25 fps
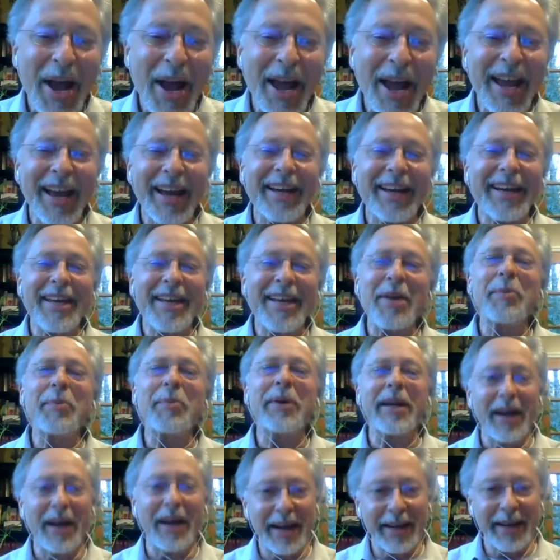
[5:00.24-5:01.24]
And he
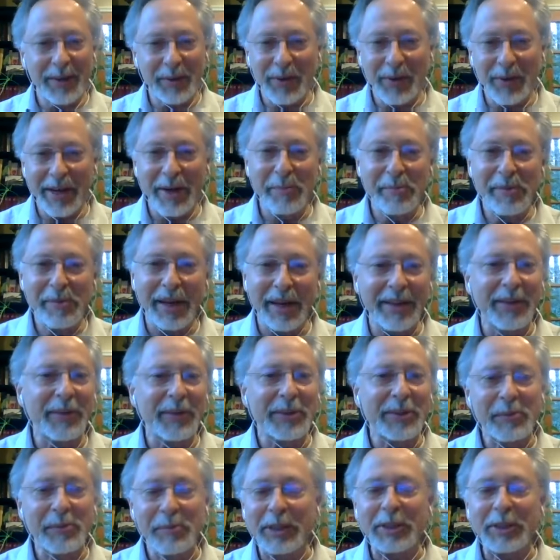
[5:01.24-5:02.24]
went on quite a bit. There
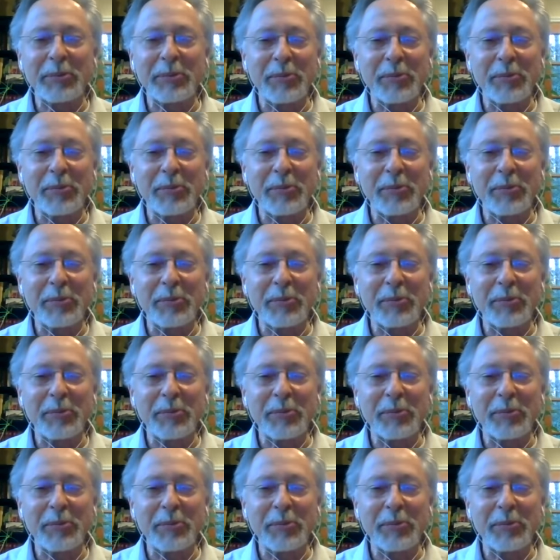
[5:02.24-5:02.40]
was much